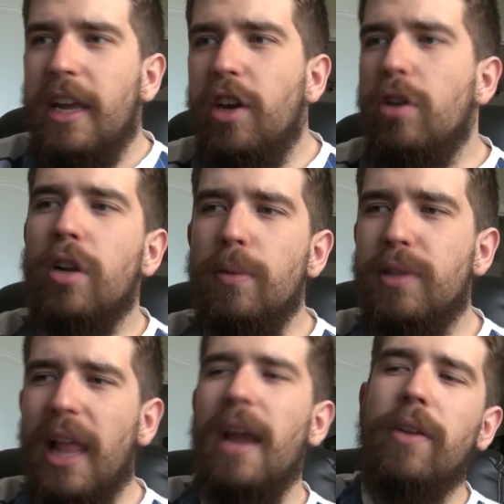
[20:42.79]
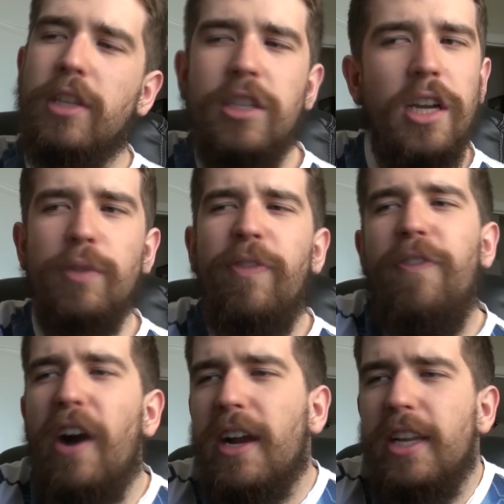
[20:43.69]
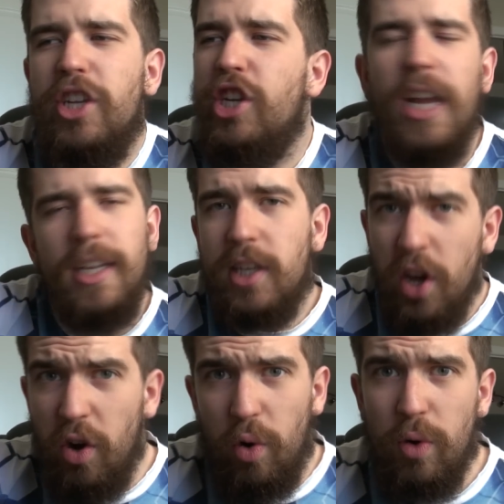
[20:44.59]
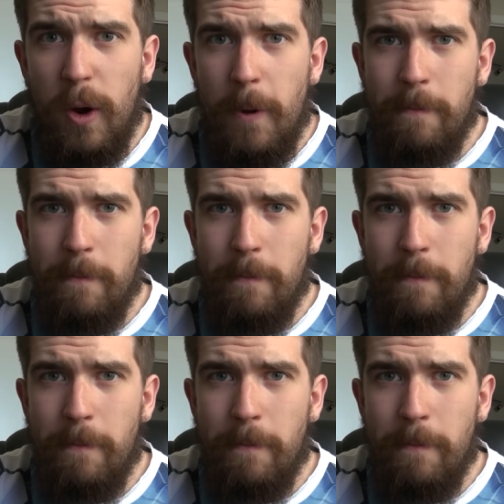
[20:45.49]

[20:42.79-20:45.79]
YouTube's layout is such fucking shit, too,